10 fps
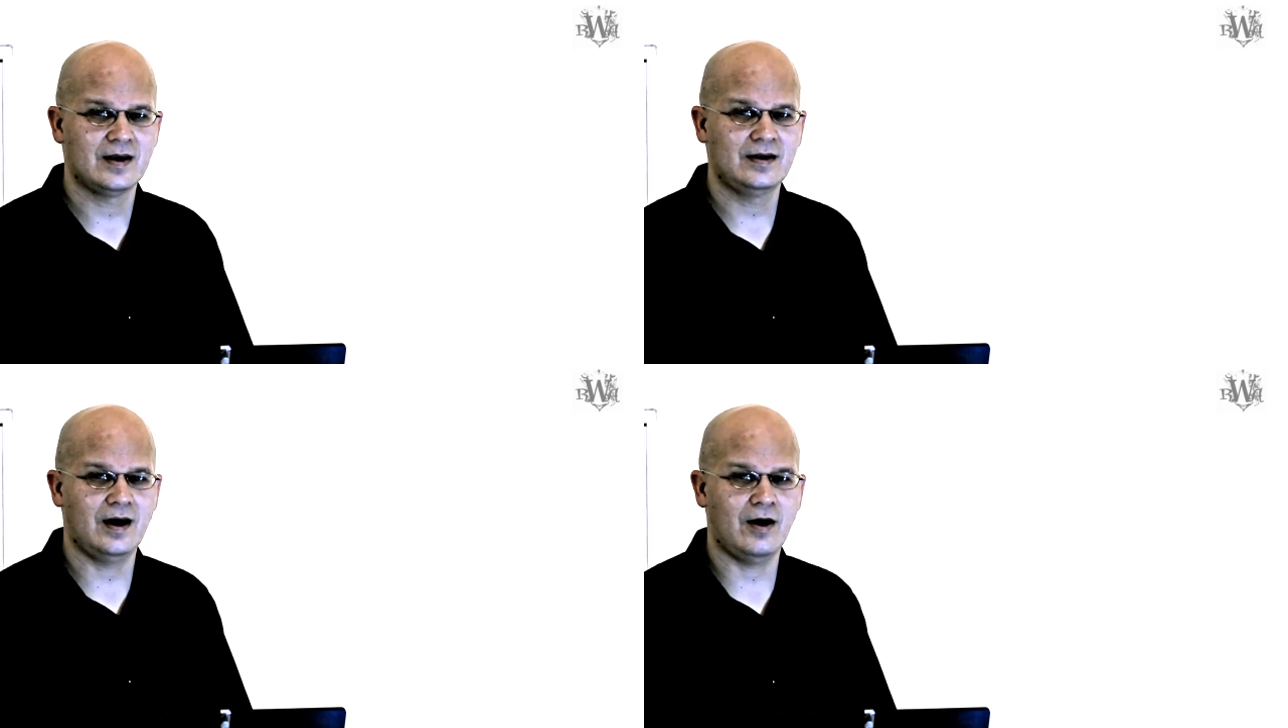
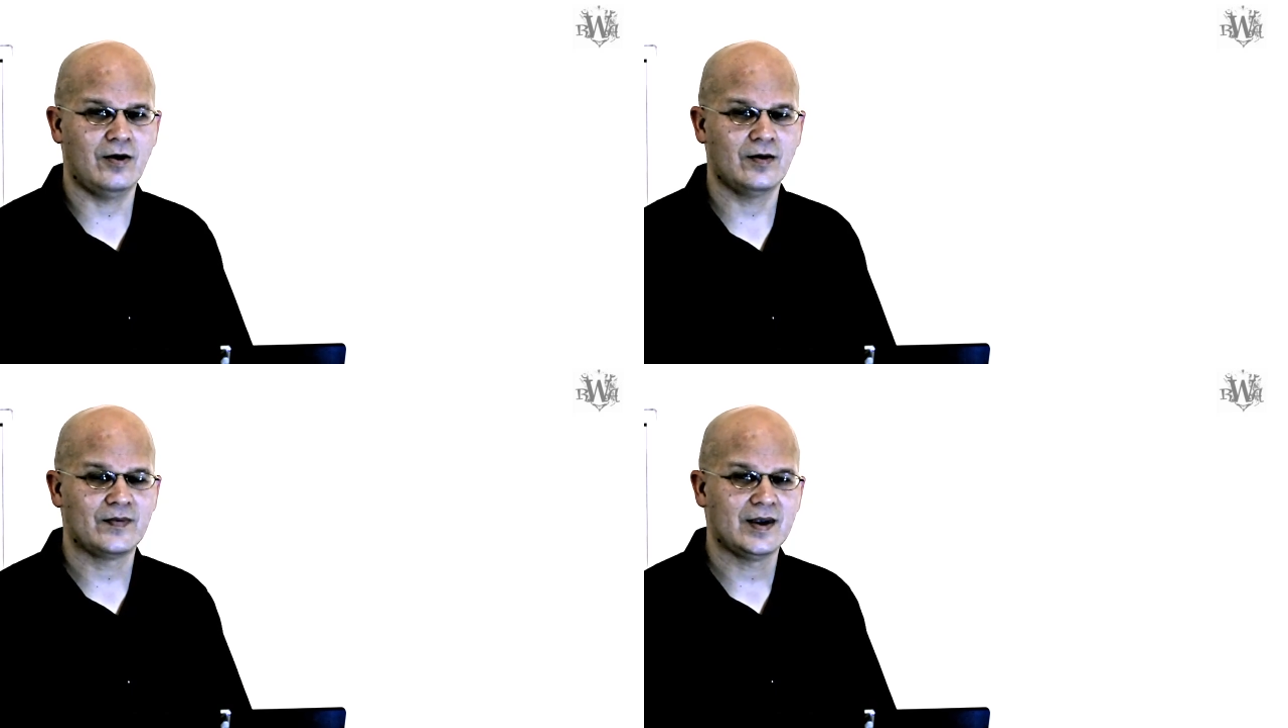
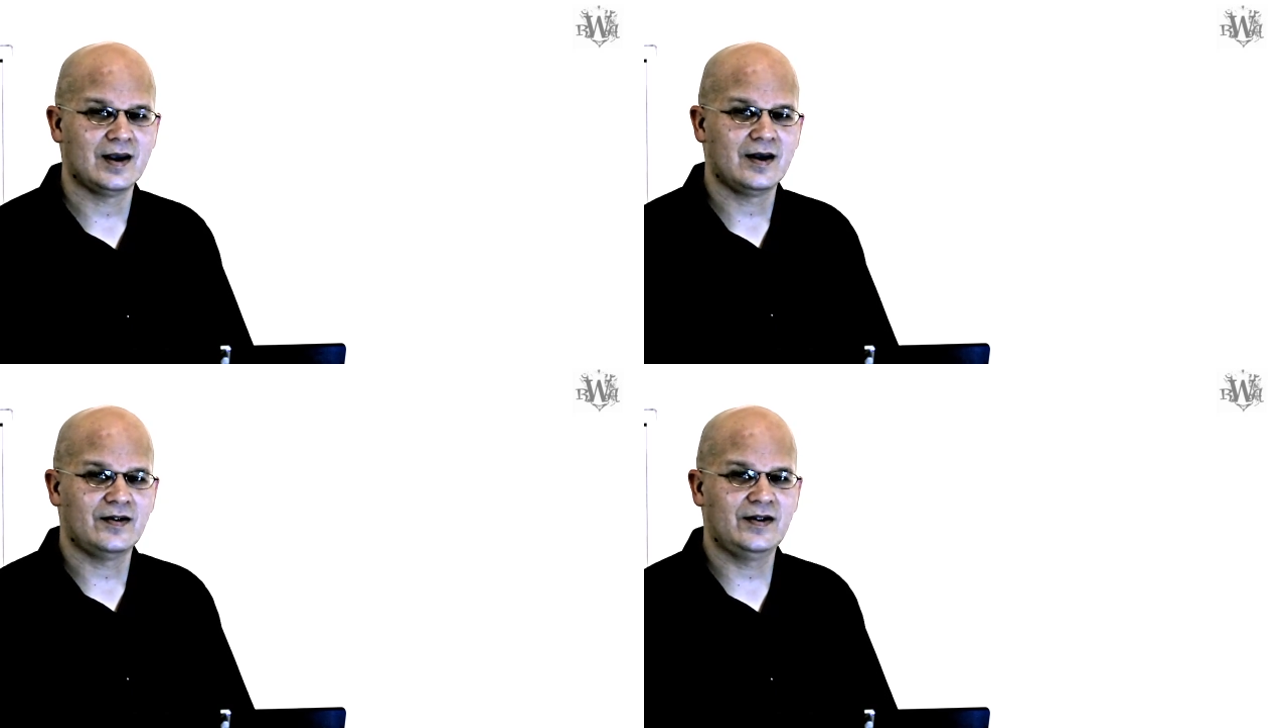Now,
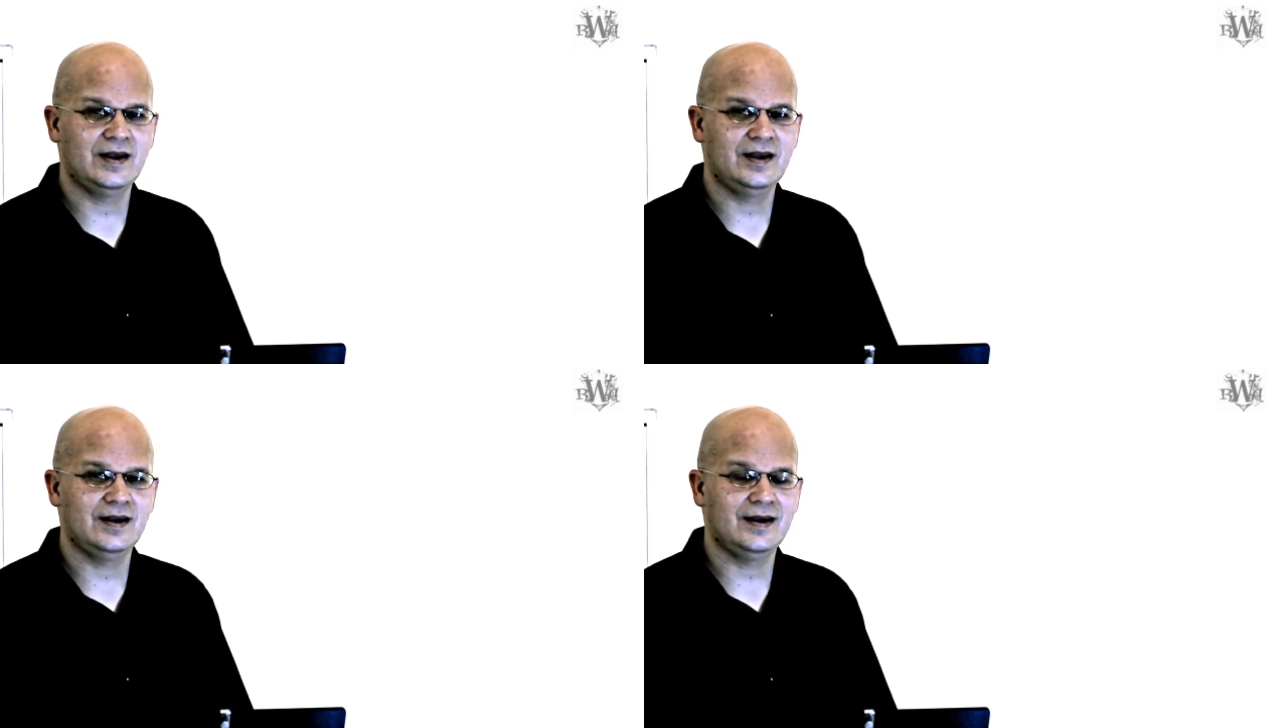
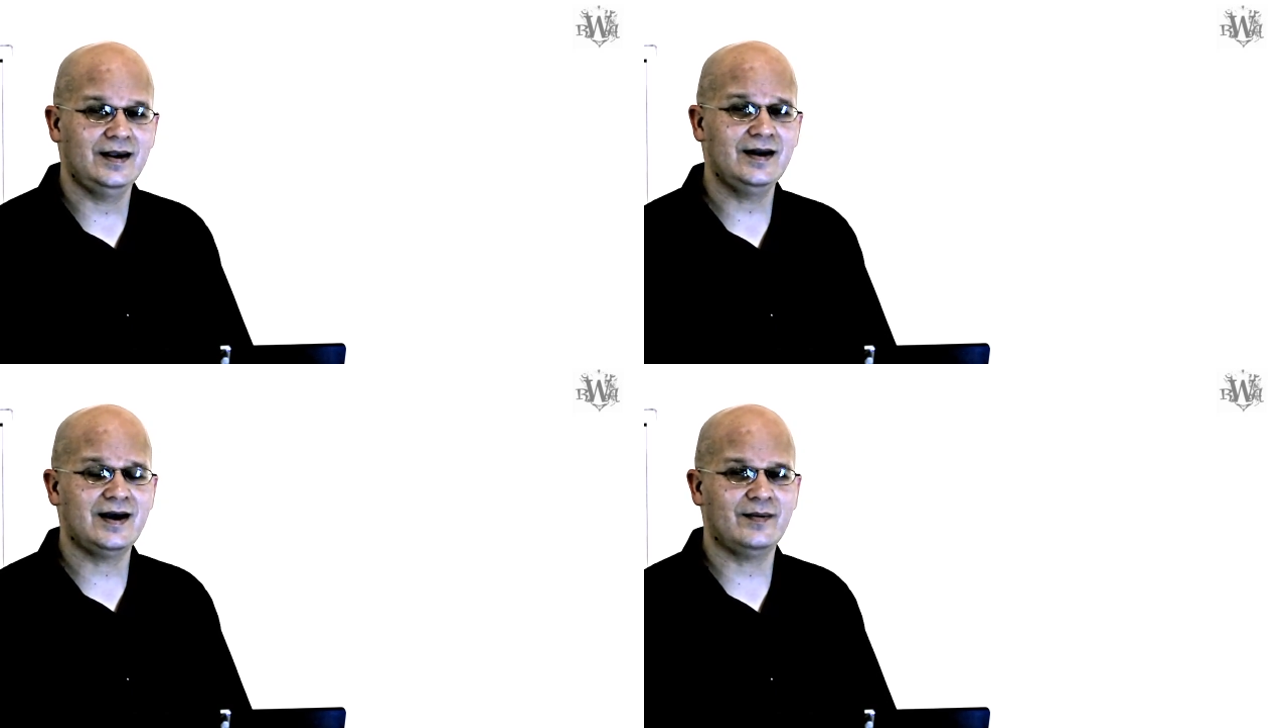the
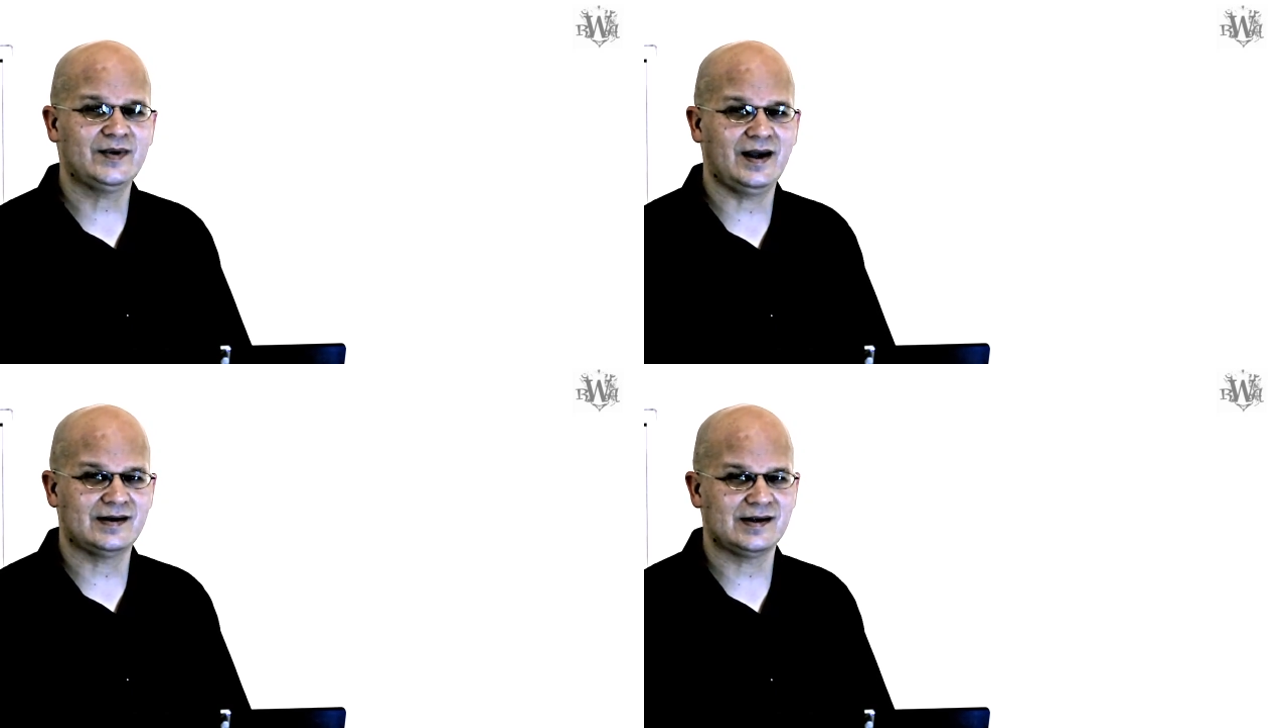Income
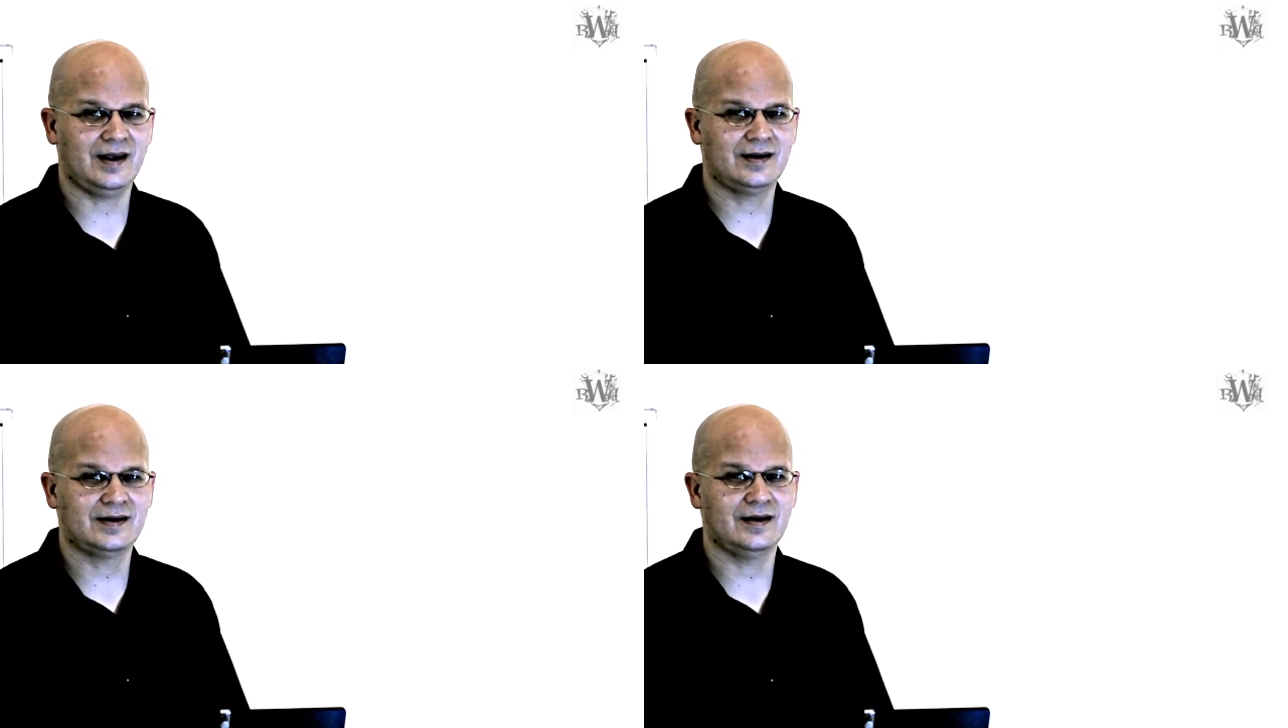Tax
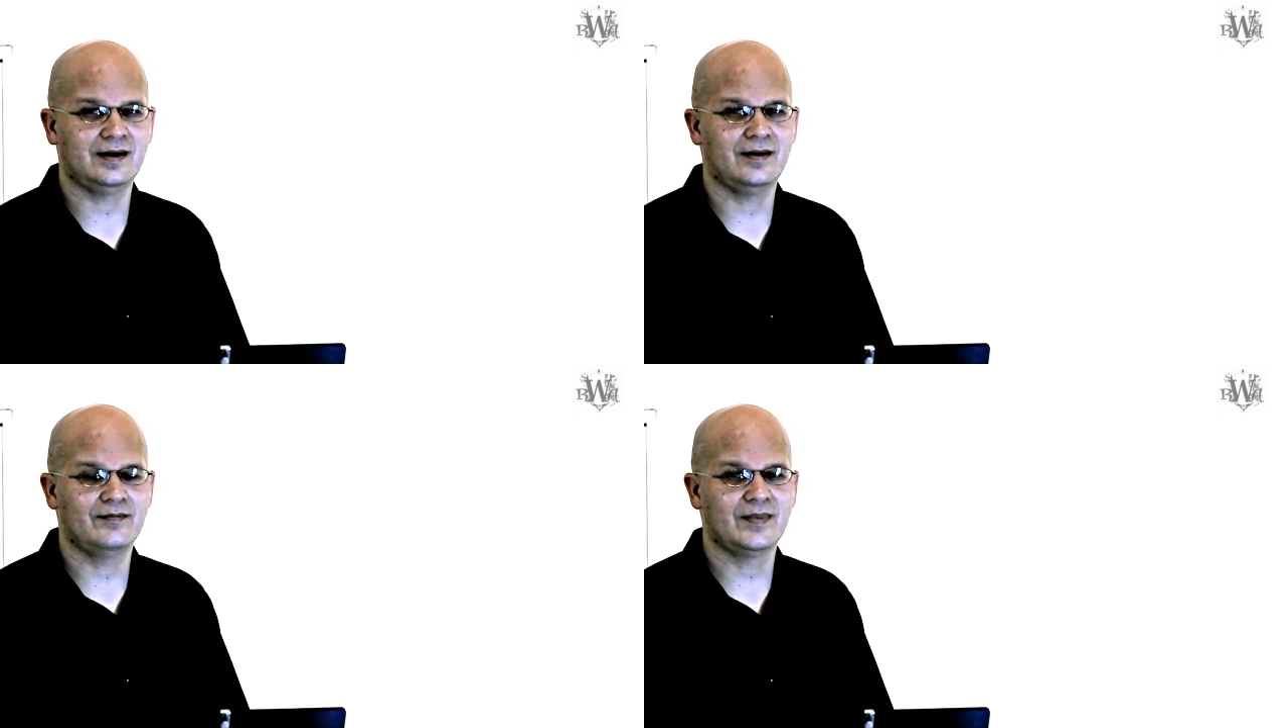Act
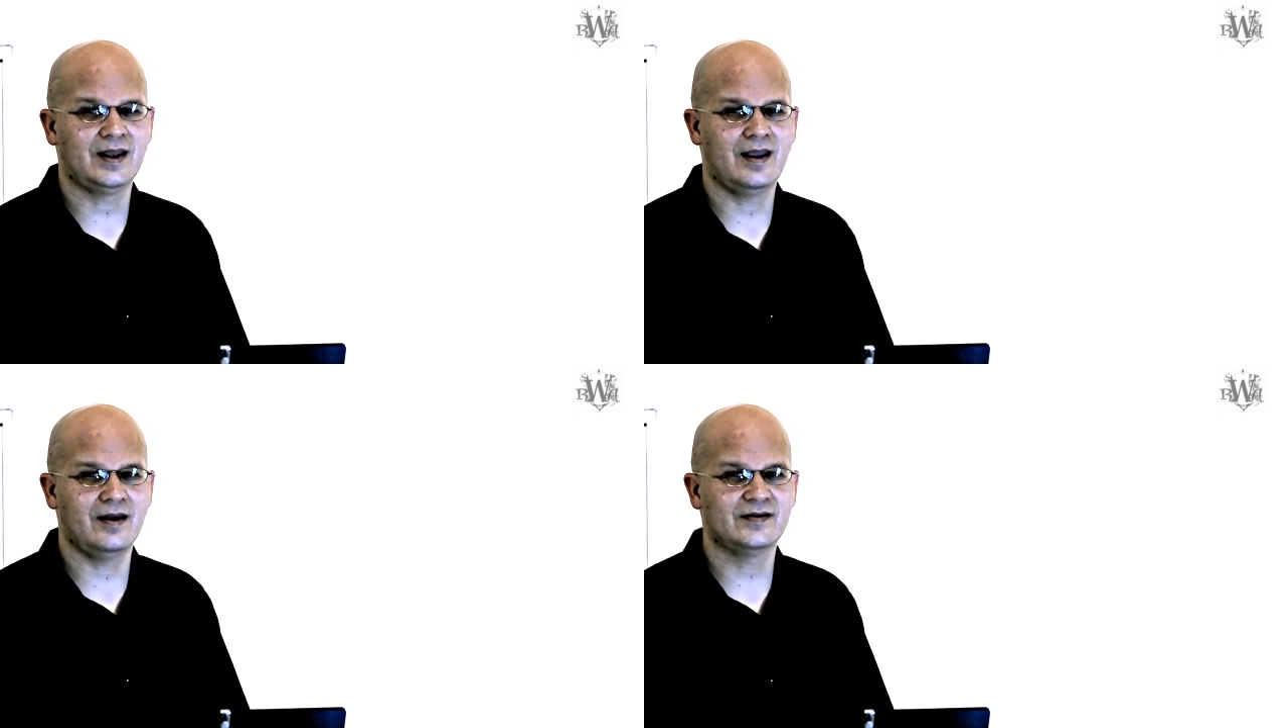
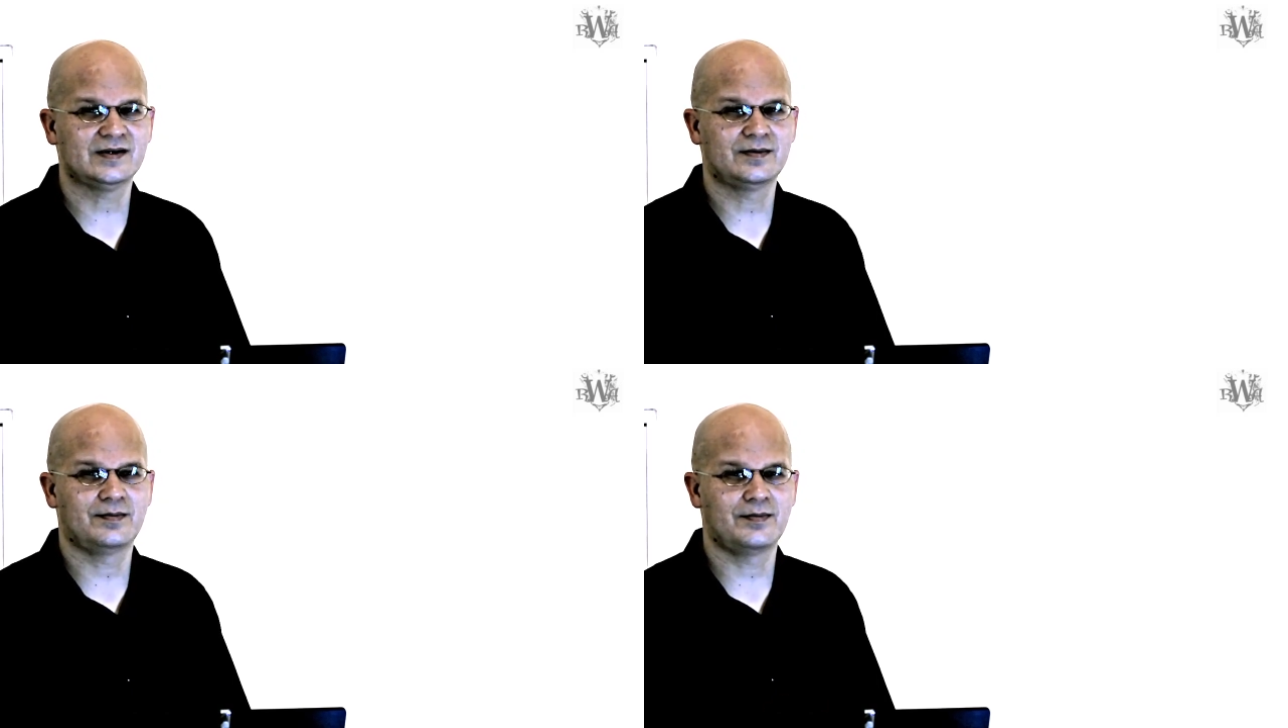gives